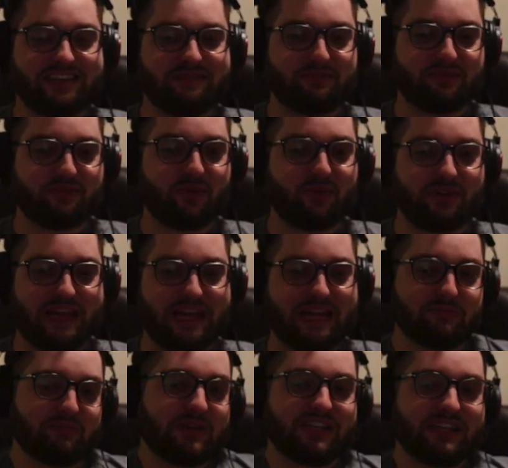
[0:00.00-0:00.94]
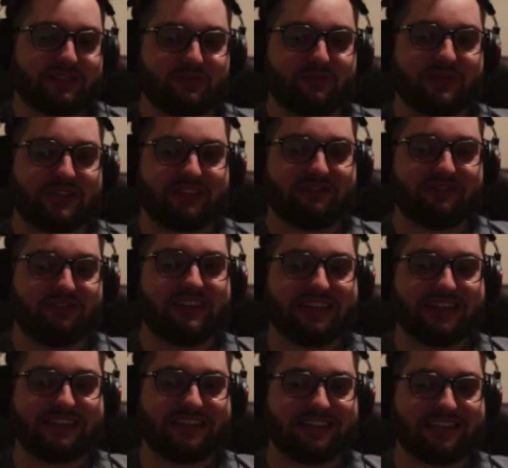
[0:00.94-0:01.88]
before that, but it's really
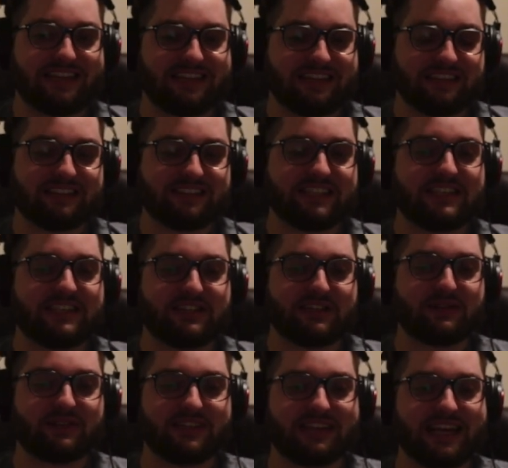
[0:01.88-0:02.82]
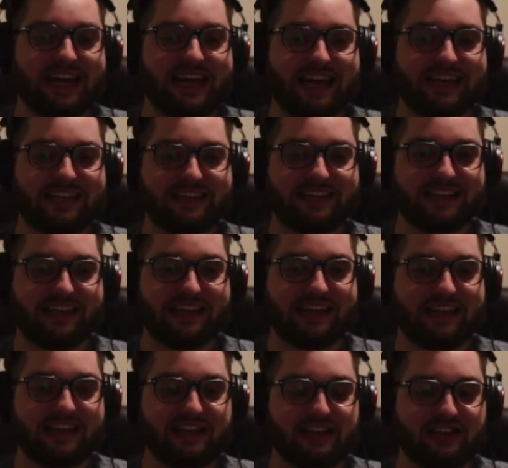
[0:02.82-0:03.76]
funny that they continued and
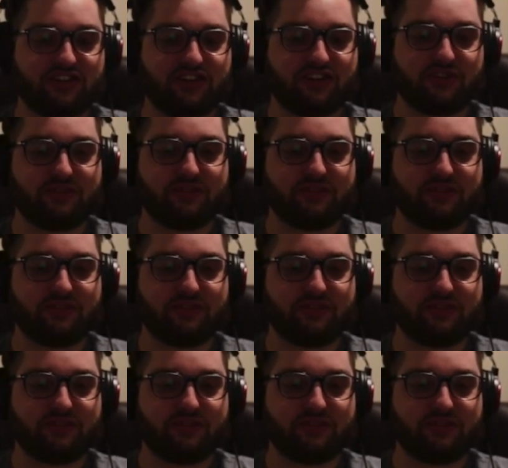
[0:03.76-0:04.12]
they show the